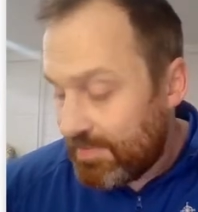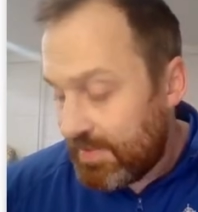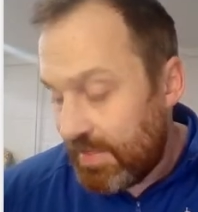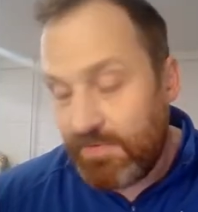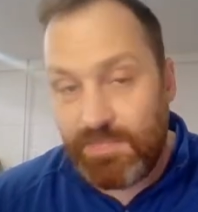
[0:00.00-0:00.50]
but
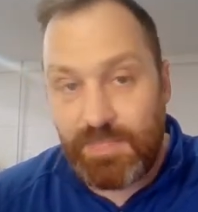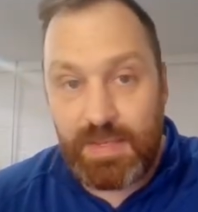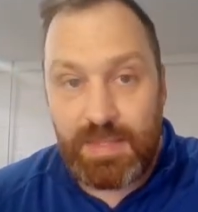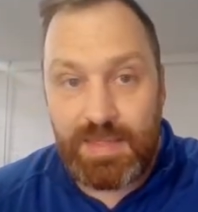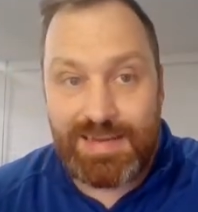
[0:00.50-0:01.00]
that wouldn't
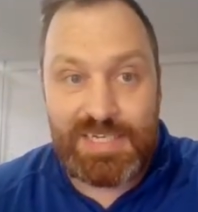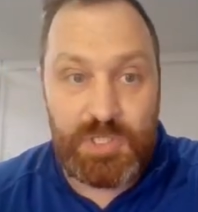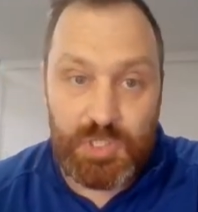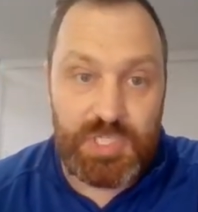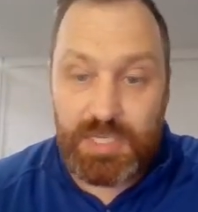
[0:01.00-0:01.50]
be that
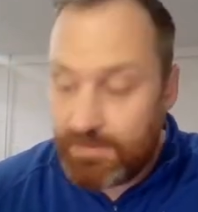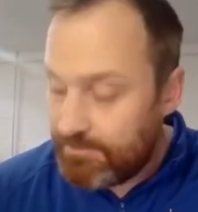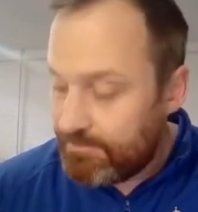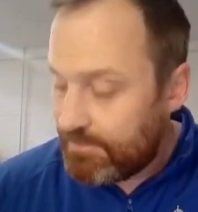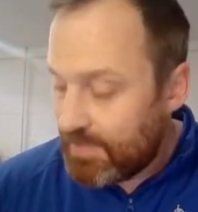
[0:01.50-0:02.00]
interesting,
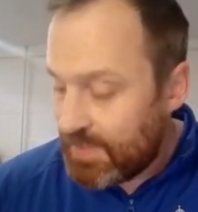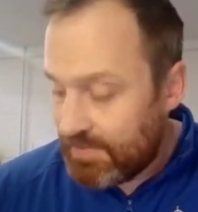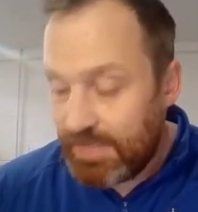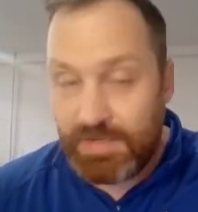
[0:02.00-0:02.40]
right?